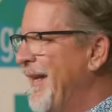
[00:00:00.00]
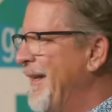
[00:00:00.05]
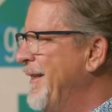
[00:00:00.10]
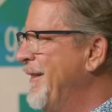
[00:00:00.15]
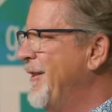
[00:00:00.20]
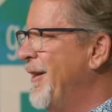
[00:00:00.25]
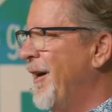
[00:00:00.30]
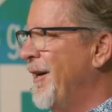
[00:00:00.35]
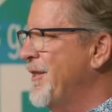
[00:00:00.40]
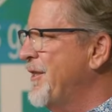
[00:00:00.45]

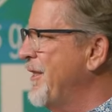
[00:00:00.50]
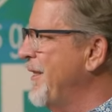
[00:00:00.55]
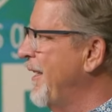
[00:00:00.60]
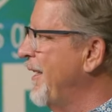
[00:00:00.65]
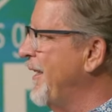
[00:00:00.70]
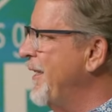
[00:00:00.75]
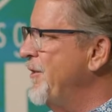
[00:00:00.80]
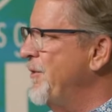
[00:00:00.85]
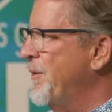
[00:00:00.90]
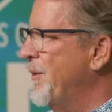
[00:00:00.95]
God's not
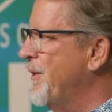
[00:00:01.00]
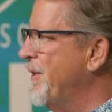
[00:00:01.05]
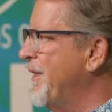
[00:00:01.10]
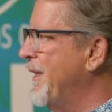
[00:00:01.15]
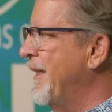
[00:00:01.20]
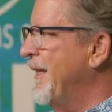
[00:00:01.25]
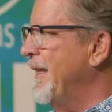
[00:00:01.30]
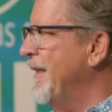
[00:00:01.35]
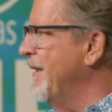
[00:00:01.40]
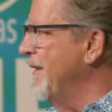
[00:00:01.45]

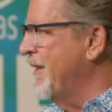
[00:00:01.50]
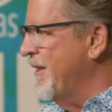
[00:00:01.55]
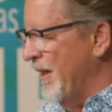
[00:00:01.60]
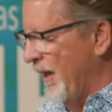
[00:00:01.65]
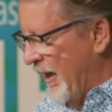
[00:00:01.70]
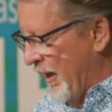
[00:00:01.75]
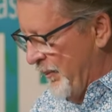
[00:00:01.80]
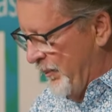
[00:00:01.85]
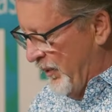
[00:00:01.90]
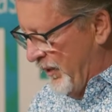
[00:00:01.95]
interested in
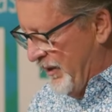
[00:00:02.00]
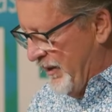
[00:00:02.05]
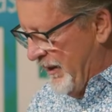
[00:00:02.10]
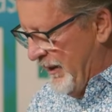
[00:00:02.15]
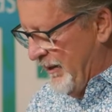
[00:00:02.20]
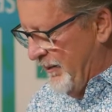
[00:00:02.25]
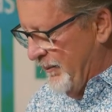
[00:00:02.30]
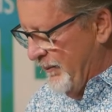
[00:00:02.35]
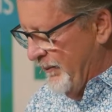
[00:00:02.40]
celebrity.